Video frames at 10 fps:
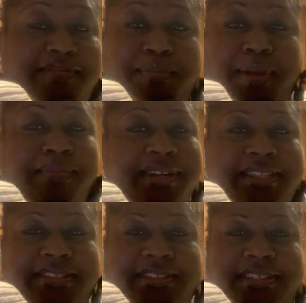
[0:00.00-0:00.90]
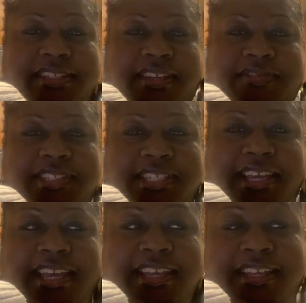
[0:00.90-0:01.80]
even my brothers and stuff. It's
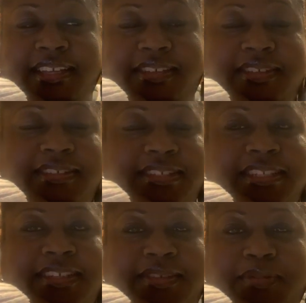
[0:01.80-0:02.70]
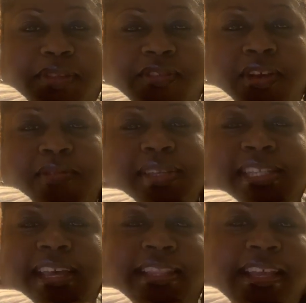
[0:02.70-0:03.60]
like, you know, we've always
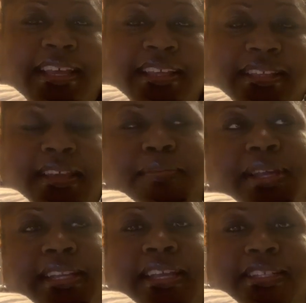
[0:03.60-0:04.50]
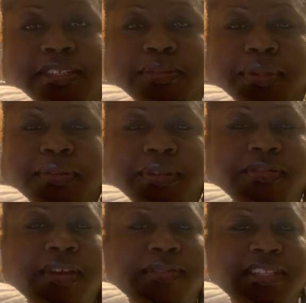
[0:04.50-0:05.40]
had that, and my dad too, but we've
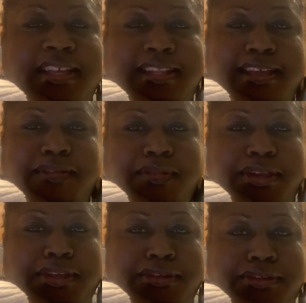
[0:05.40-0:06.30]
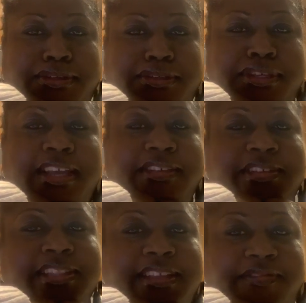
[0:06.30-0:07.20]
always had that where you
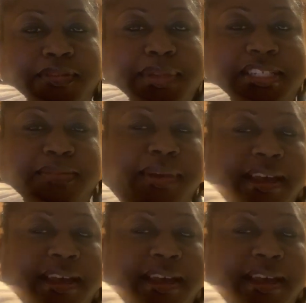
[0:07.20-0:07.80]
get the information, but